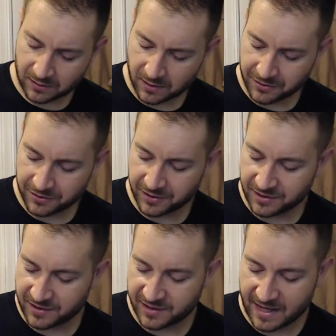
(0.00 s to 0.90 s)

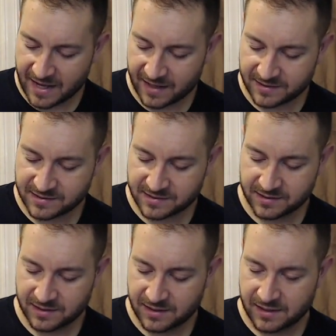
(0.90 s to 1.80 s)
than that,
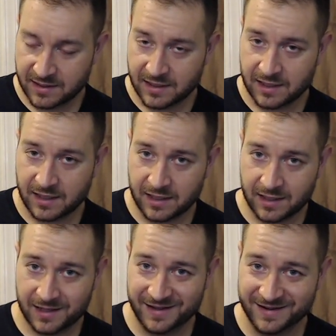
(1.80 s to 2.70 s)

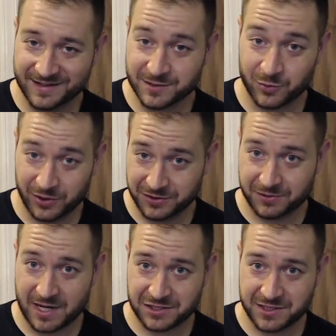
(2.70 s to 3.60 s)
some real
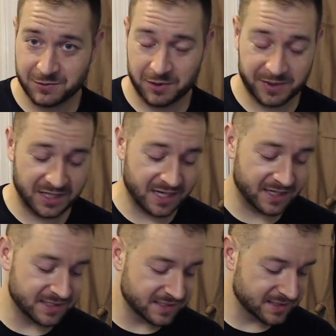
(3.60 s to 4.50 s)
directions would have been
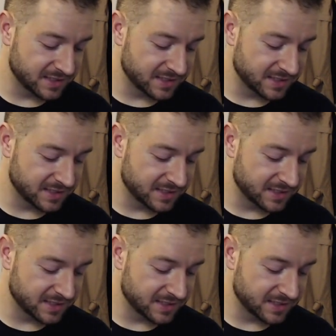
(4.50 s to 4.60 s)
nice.